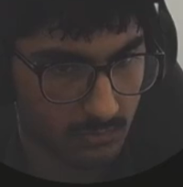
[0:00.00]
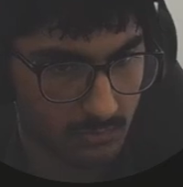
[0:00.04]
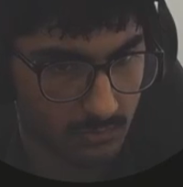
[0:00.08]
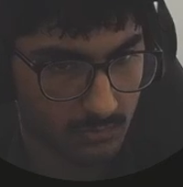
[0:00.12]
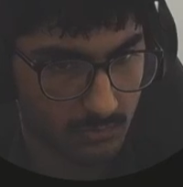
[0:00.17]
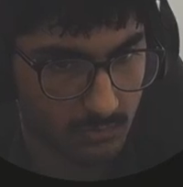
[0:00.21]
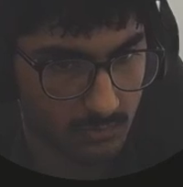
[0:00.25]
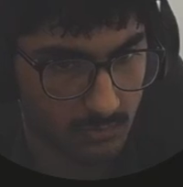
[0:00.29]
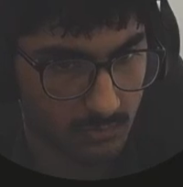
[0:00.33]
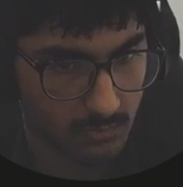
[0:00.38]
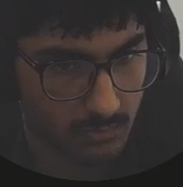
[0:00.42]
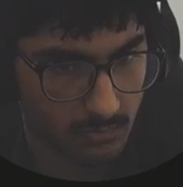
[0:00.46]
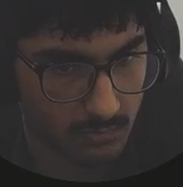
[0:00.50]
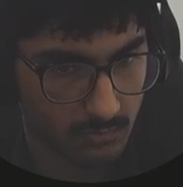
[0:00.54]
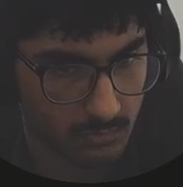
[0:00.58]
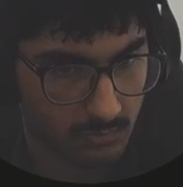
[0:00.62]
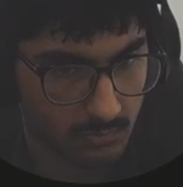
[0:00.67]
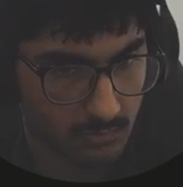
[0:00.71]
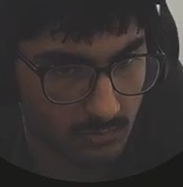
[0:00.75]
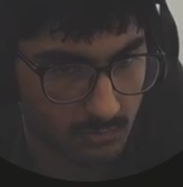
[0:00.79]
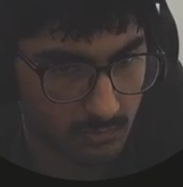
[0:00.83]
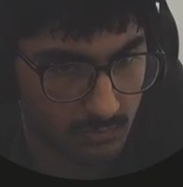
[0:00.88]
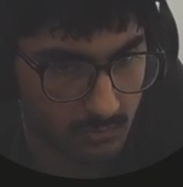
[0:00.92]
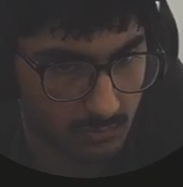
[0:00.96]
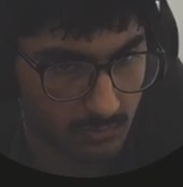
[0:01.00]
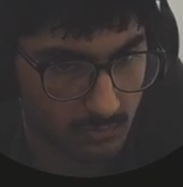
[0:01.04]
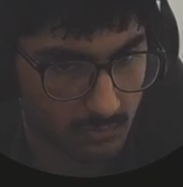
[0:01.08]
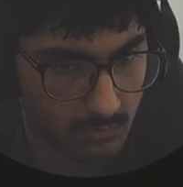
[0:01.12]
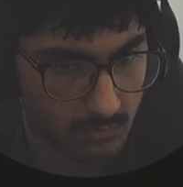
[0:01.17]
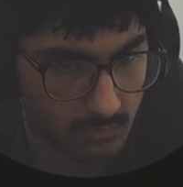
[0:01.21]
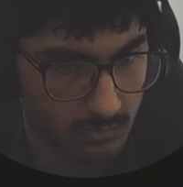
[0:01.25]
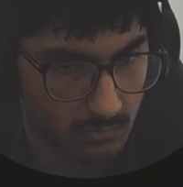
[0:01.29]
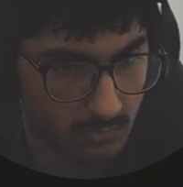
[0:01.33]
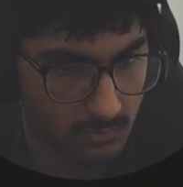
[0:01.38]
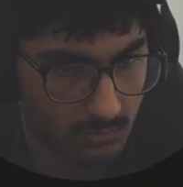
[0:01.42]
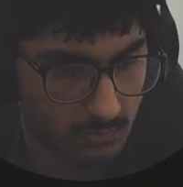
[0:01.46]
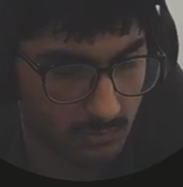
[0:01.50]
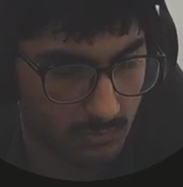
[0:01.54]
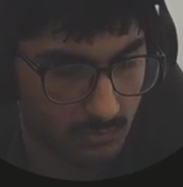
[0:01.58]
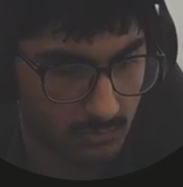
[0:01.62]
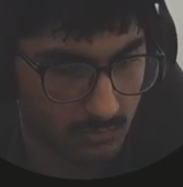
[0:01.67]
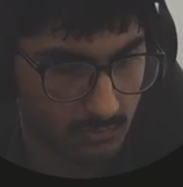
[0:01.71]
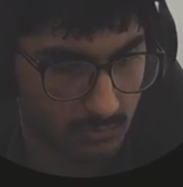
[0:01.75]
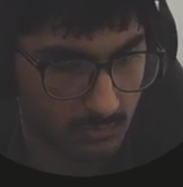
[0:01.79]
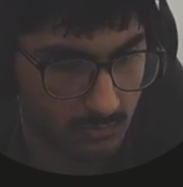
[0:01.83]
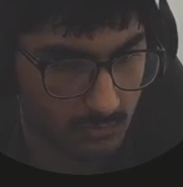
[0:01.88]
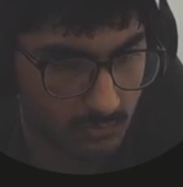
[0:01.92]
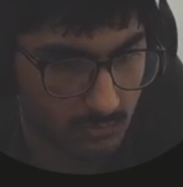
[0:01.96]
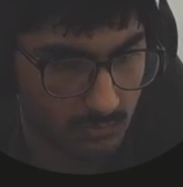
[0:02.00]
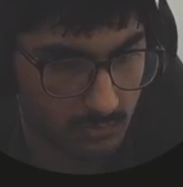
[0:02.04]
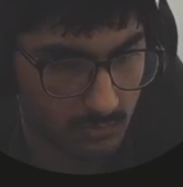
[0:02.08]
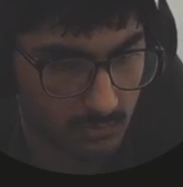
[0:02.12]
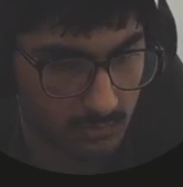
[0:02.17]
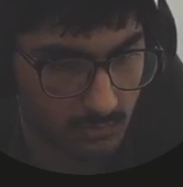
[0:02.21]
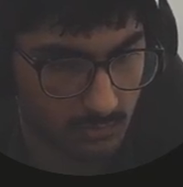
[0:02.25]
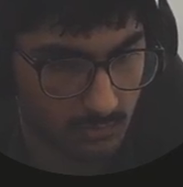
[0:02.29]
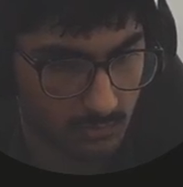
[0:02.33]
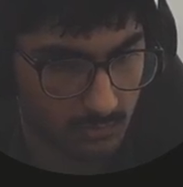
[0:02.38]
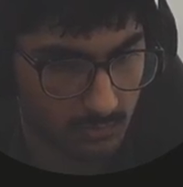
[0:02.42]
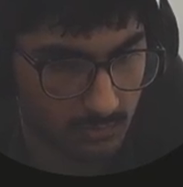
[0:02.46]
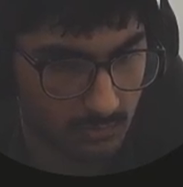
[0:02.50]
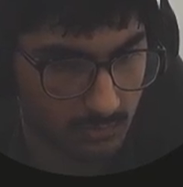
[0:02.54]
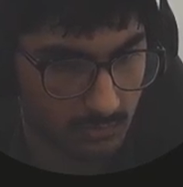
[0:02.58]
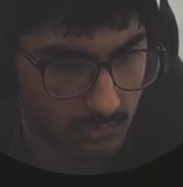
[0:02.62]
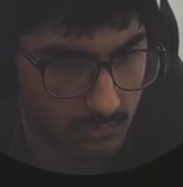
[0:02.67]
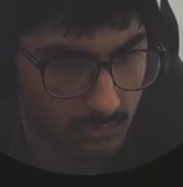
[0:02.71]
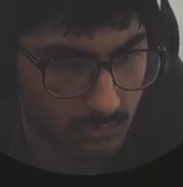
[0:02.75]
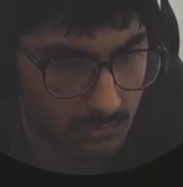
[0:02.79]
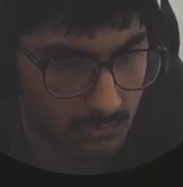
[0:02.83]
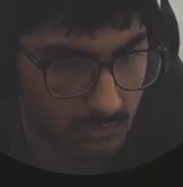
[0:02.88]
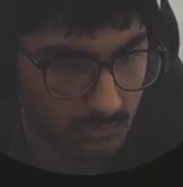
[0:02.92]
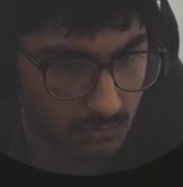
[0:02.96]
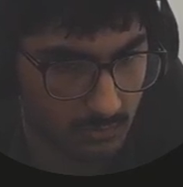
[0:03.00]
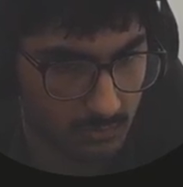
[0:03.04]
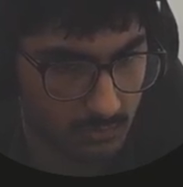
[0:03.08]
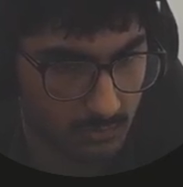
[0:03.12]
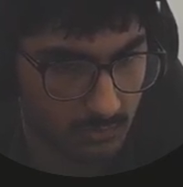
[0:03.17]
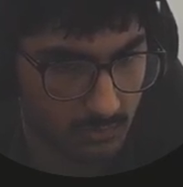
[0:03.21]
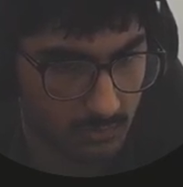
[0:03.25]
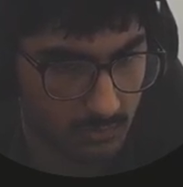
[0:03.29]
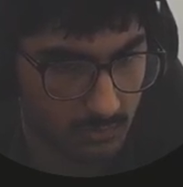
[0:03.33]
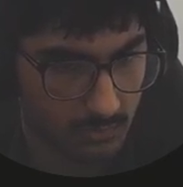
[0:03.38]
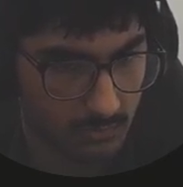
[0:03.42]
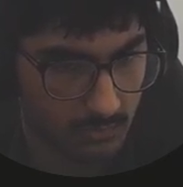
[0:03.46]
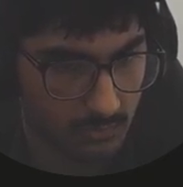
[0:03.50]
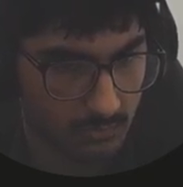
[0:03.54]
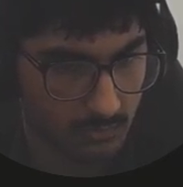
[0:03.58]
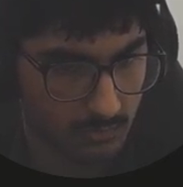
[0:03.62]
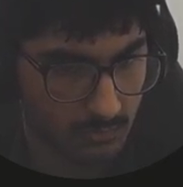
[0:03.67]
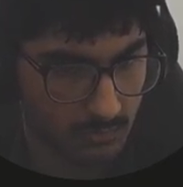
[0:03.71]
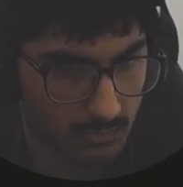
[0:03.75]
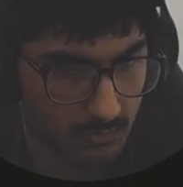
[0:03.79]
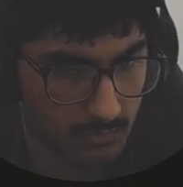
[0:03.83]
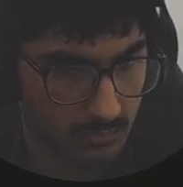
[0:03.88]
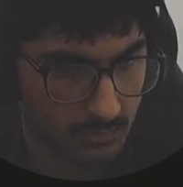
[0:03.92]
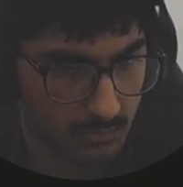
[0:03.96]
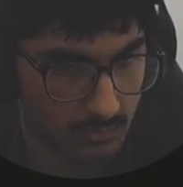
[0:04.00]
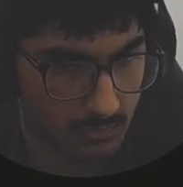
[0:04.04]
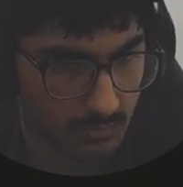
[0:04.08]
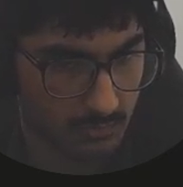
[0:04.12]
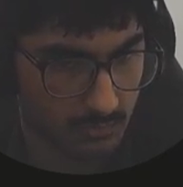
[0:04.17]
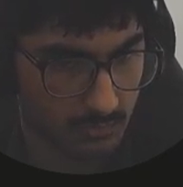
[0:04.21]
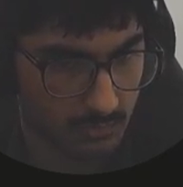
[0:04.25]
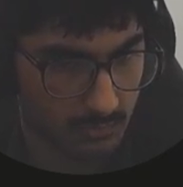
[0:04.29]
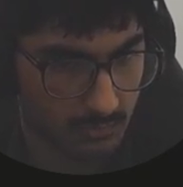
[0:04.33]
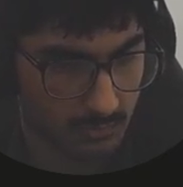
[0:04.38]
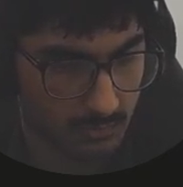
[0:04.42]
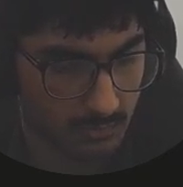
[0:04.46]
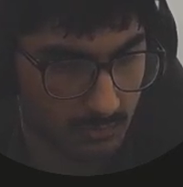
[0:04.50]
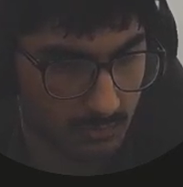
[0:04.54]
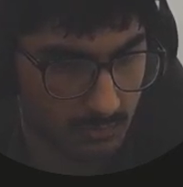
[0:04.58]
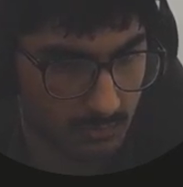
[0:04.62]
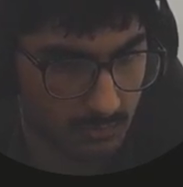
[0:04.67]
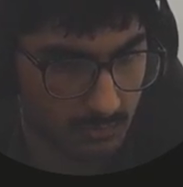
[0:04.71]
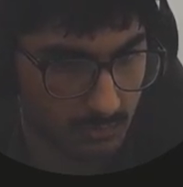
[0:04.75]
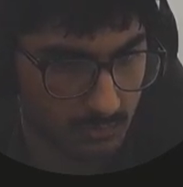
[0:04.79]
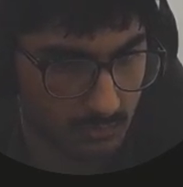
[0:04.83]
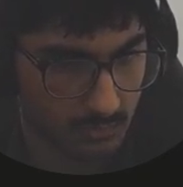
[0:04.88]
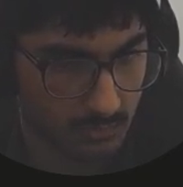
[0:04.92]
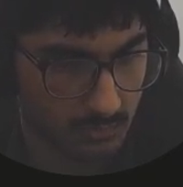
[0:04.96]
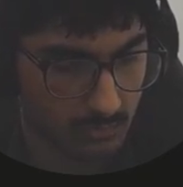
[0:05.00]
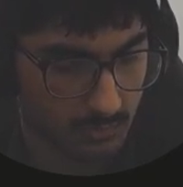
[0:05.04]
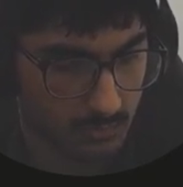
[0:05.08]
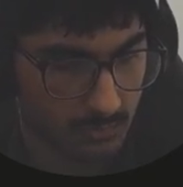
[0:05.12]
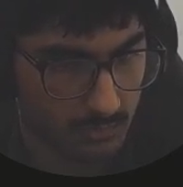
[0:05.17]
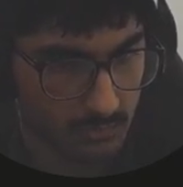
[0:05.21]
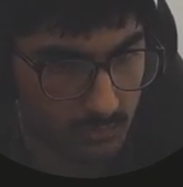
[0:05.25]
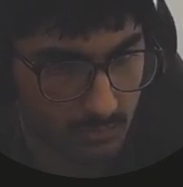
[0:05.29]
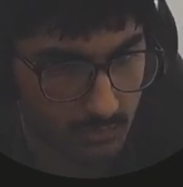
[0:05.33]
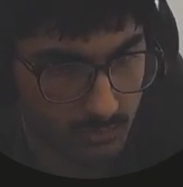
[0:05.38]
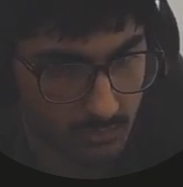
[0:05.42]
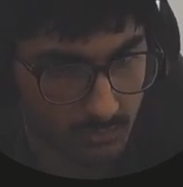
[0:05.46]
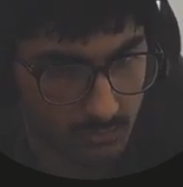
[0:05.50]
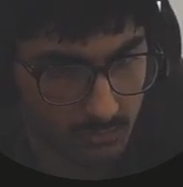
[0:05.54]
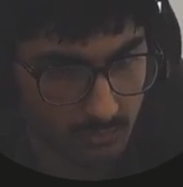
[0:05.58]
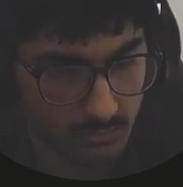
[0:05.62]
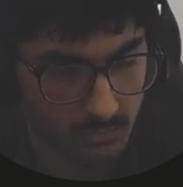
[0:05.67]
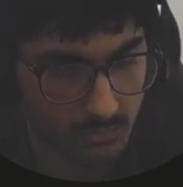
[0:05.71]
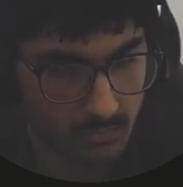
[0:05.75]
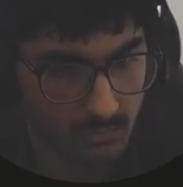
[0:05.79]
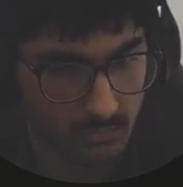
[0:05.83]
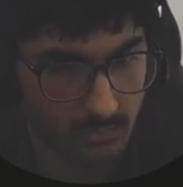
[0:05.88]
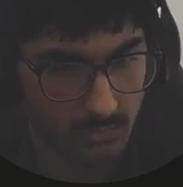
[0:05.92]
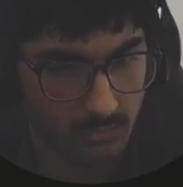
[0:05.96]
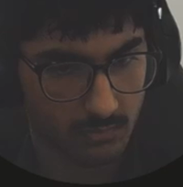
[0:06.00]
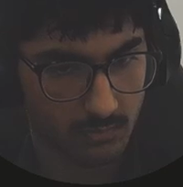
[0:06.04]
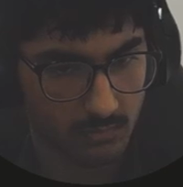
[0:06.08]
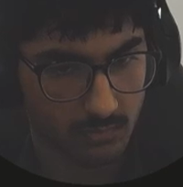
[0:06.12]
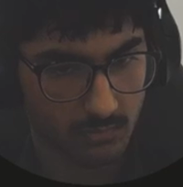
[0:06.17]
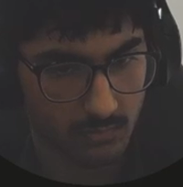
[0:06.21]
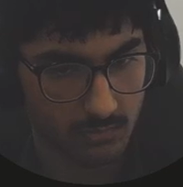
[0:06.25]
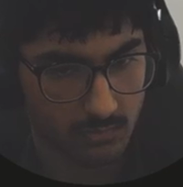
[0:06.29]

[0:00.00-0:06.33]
[no speech]